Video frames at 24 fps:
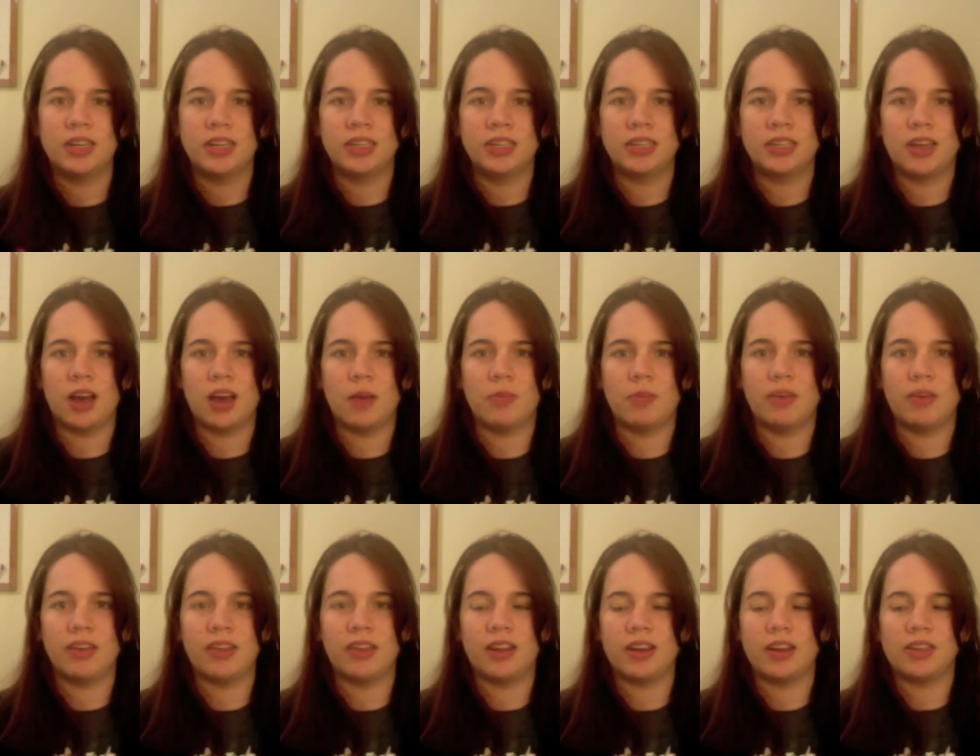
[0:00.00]

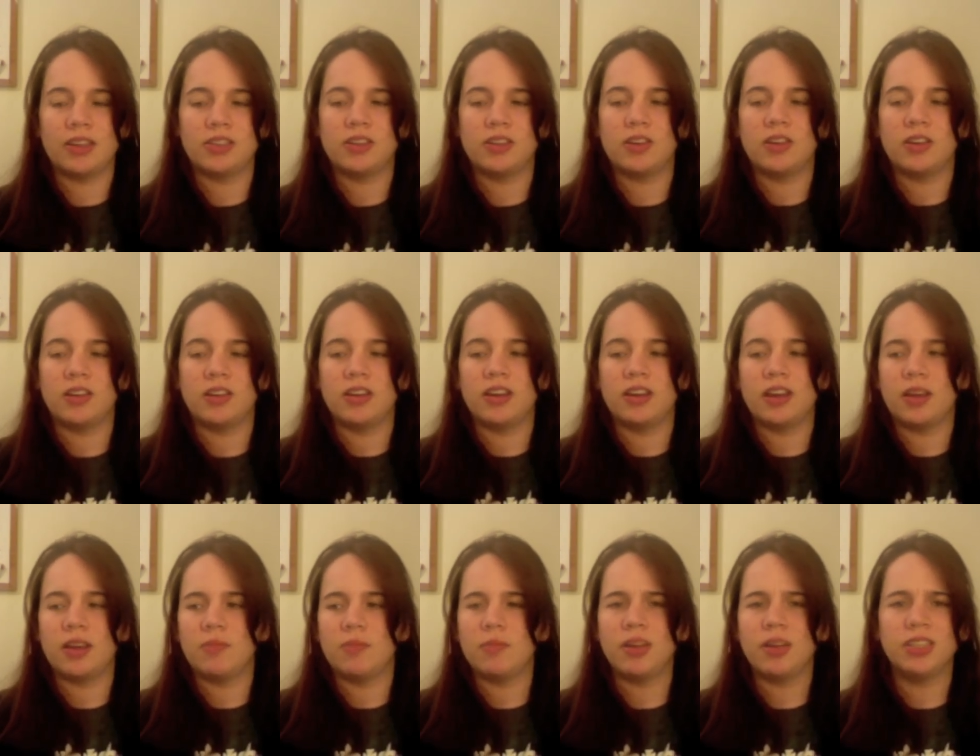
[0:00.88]
topic that I started.
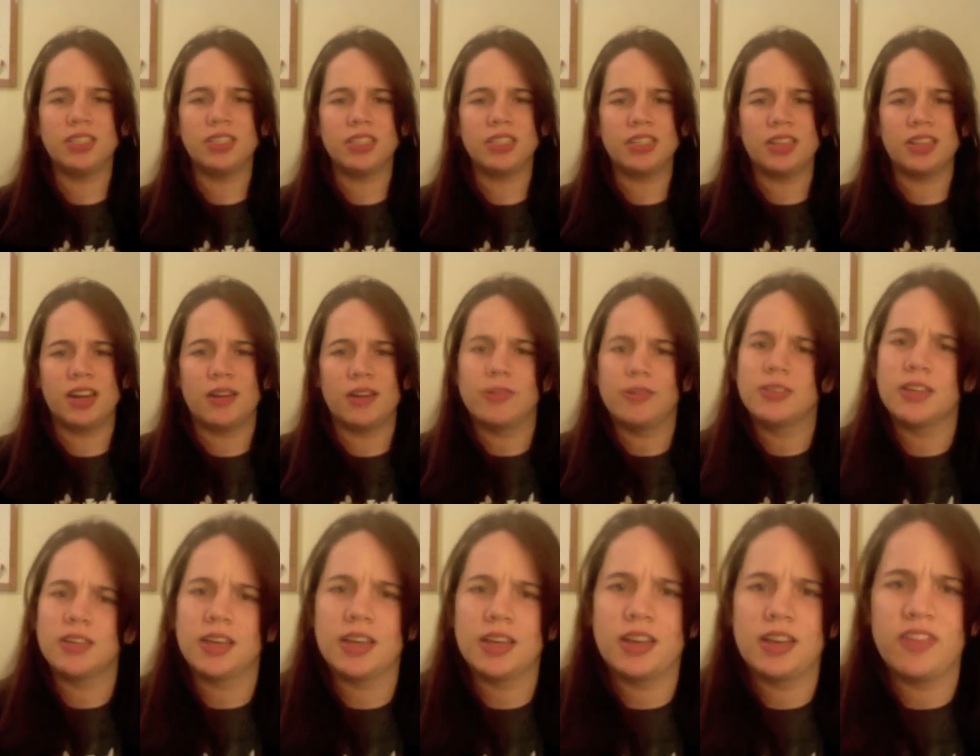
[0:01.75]
I mentioned that I
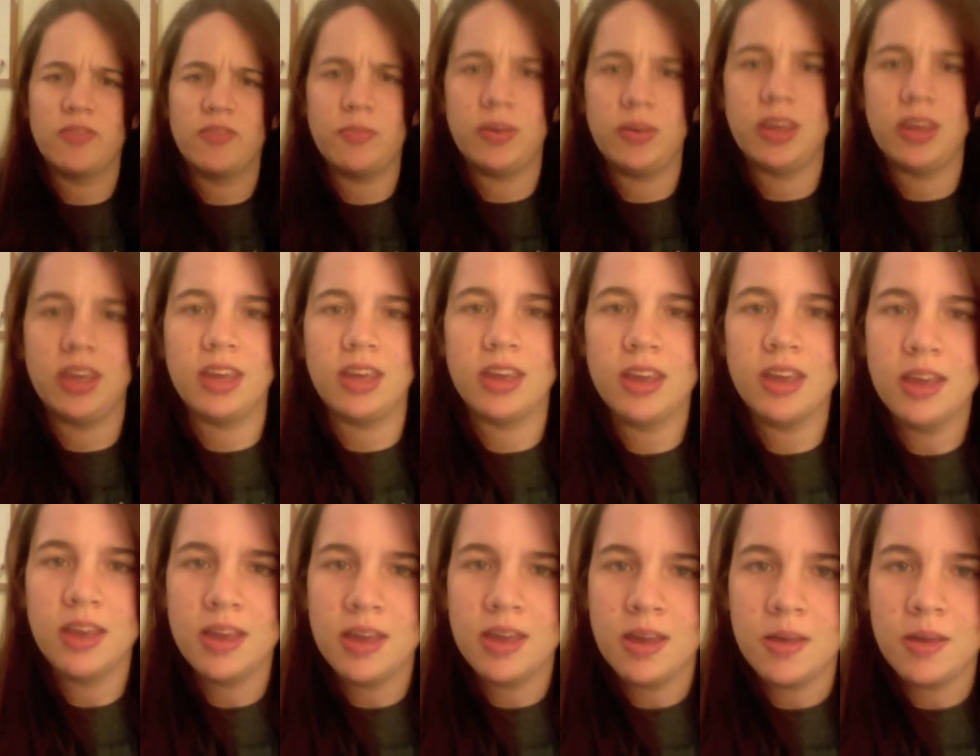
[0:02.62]
was I N F P,
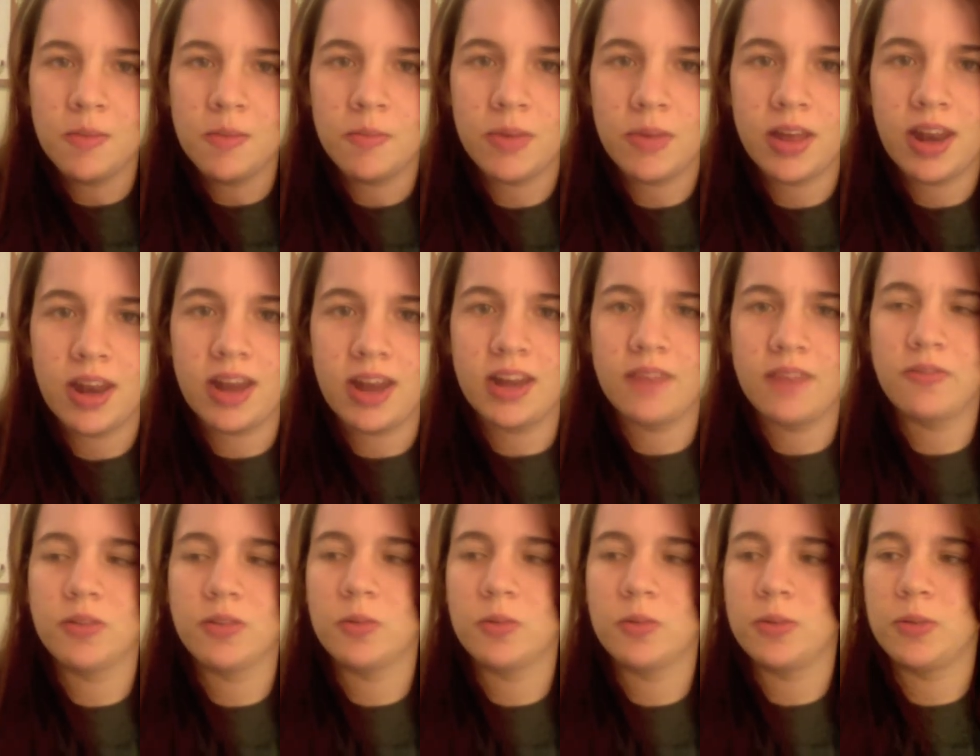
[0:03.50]
but I
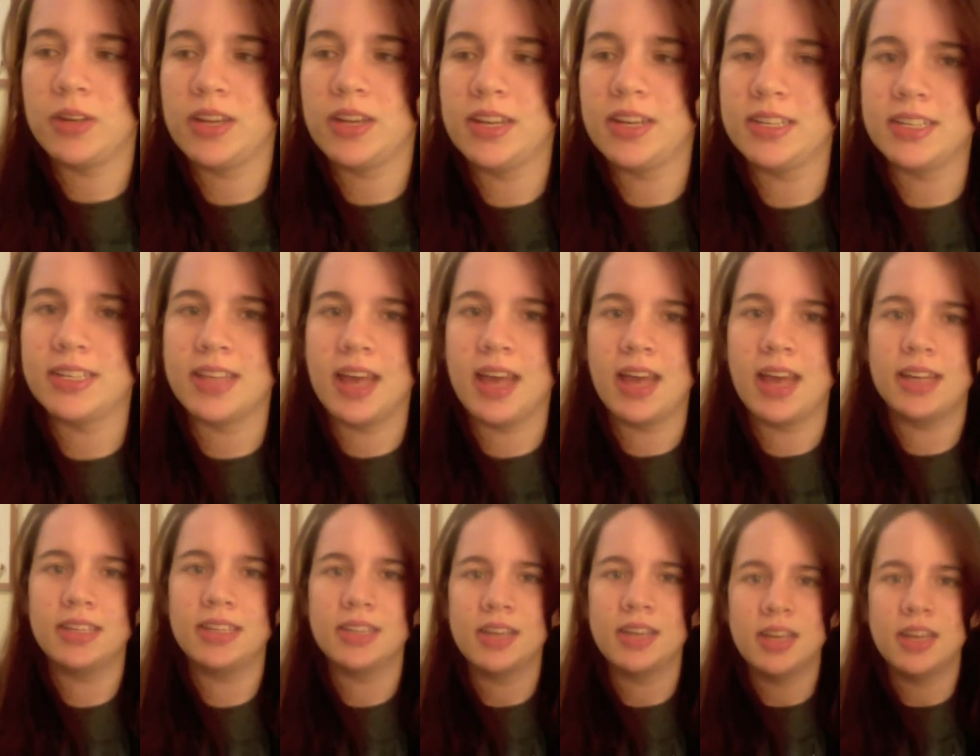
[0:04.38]
never went into
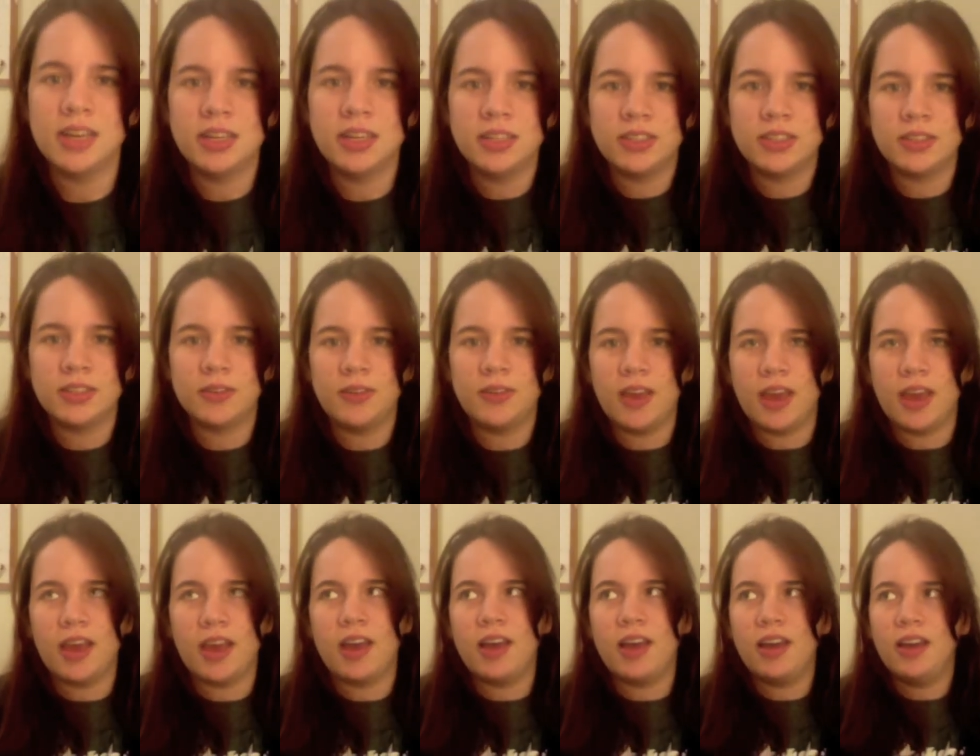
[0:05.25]
that. So
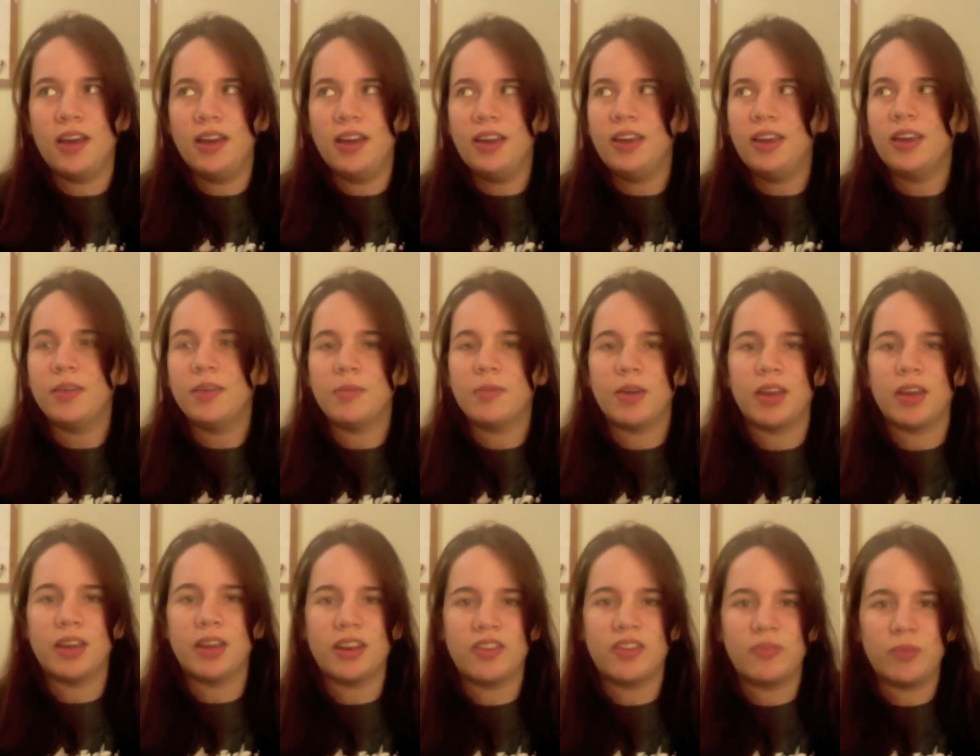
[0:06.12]
yeah, I am
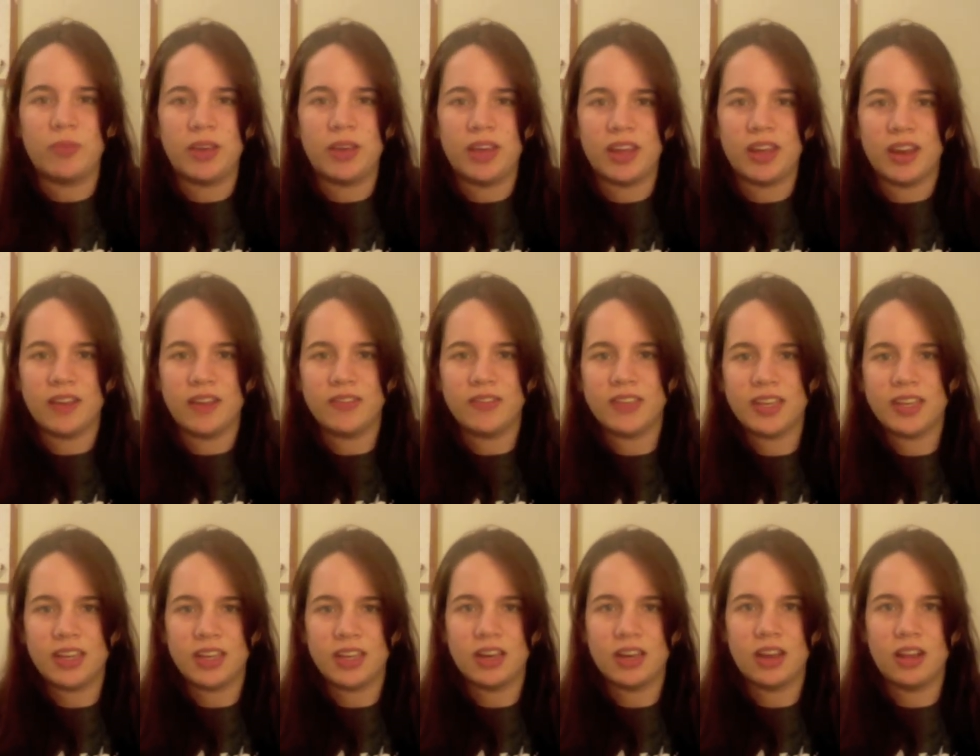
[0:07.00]
I N F P and I've
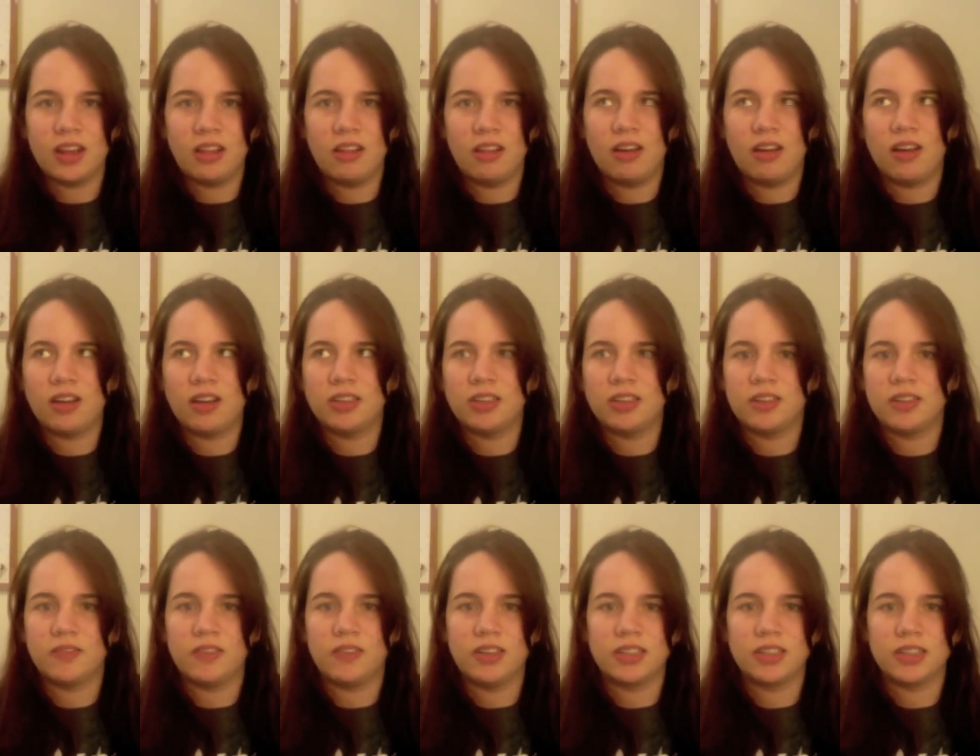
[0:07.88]
taken a lot
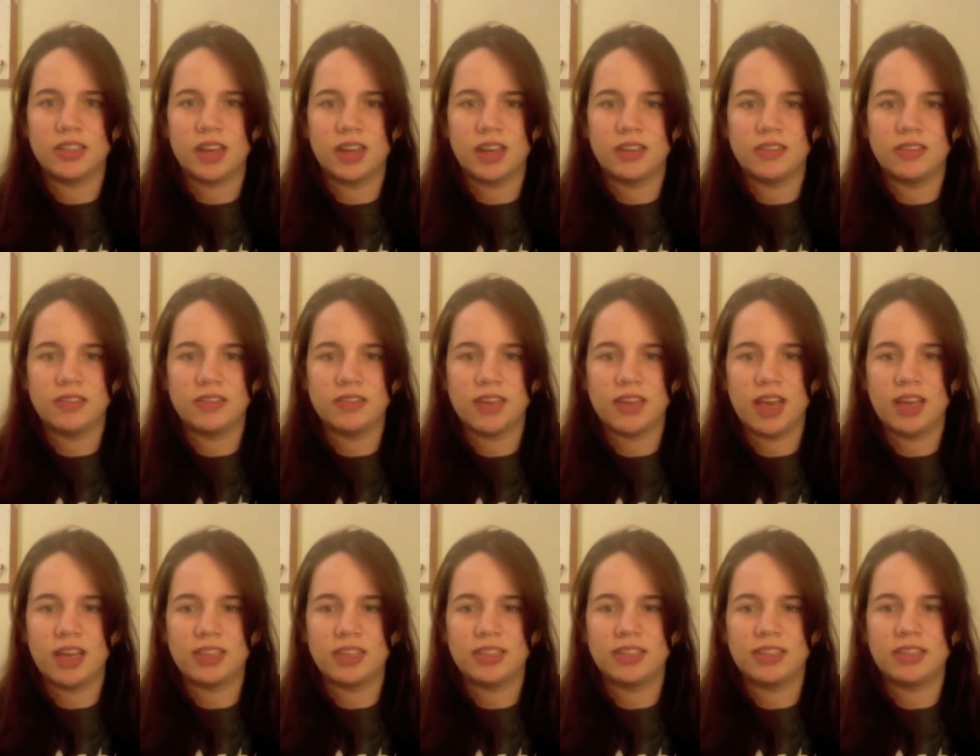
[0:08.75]
of these kinds of
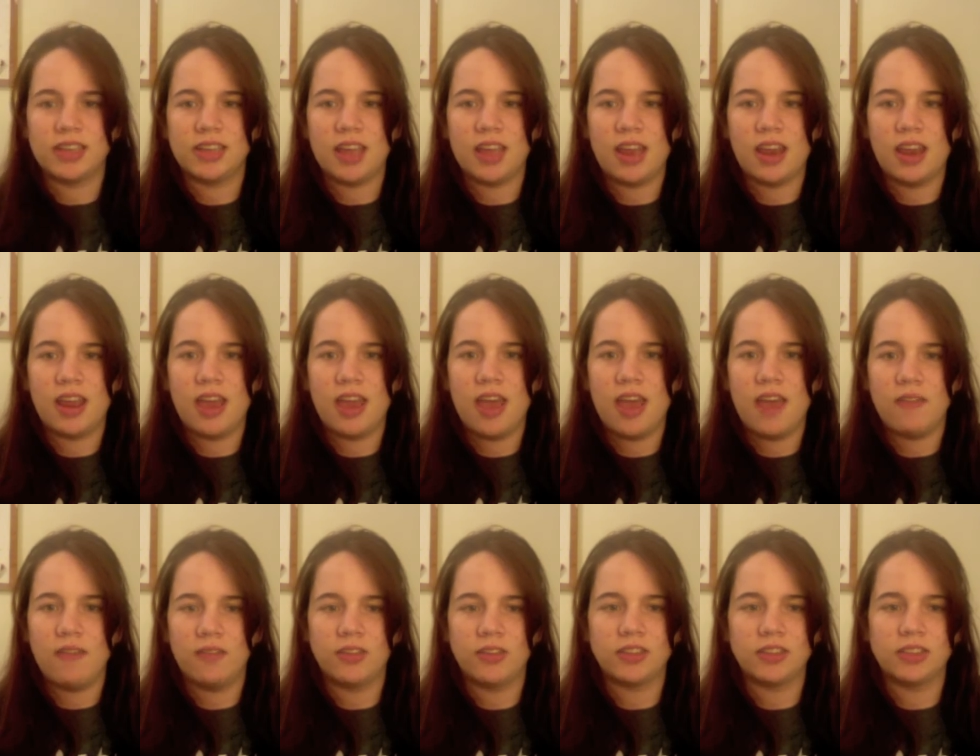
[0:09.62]
tests, and
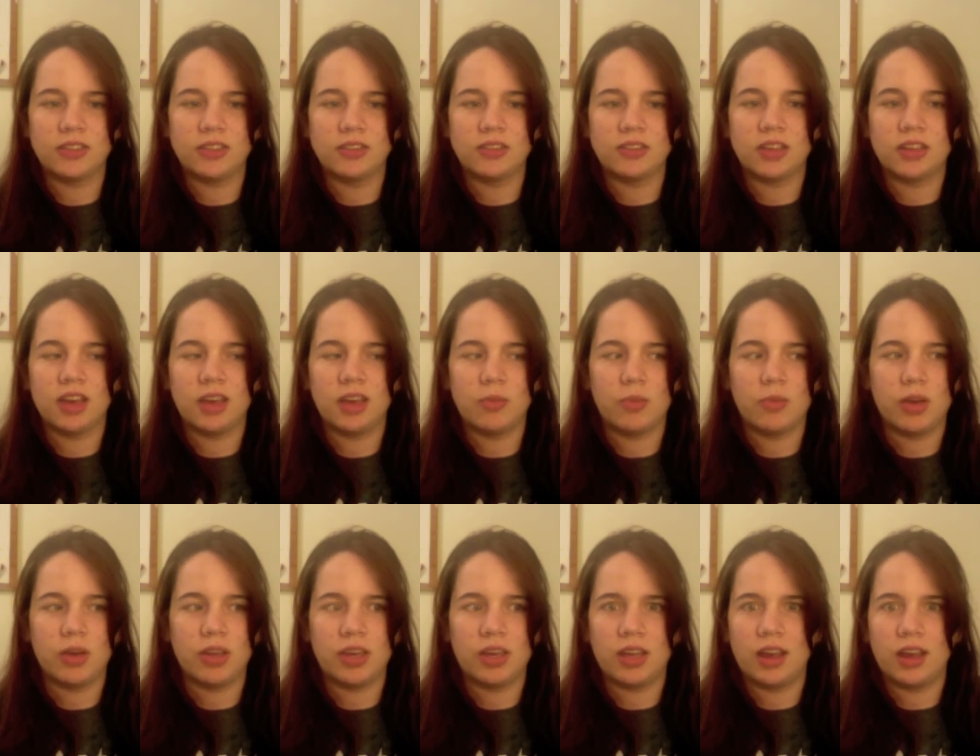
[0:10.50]
every single time
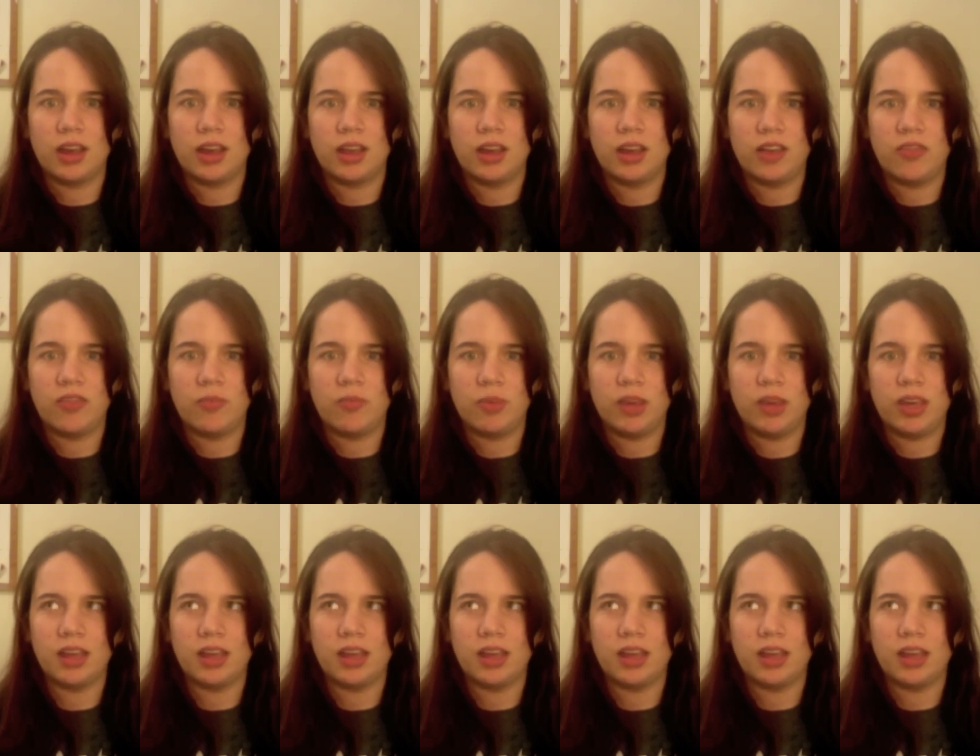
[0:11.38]
I get I N F P.